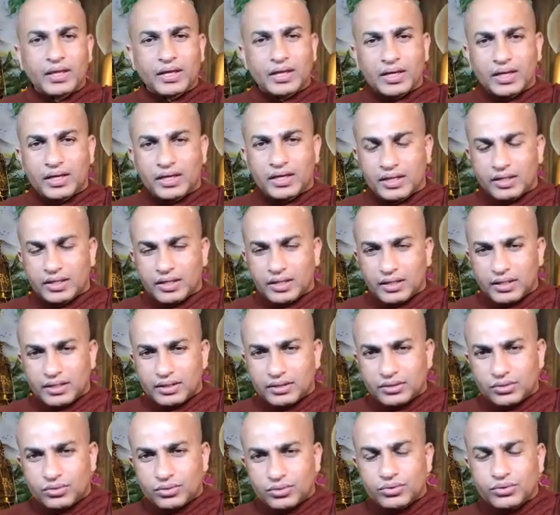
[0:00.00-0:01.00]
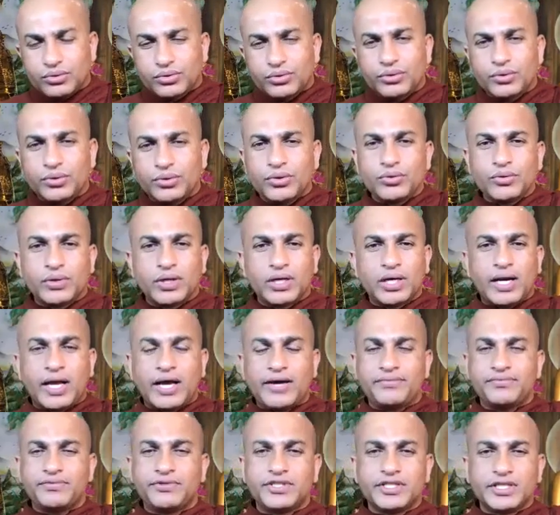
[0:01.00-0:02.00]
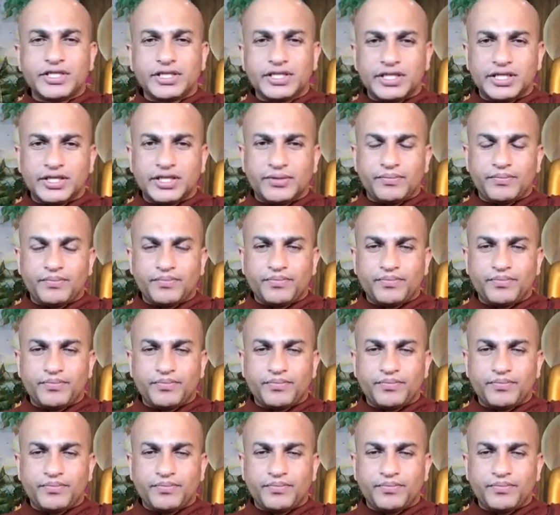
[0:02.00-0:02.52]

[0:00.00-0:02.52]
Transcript: and through your life journey.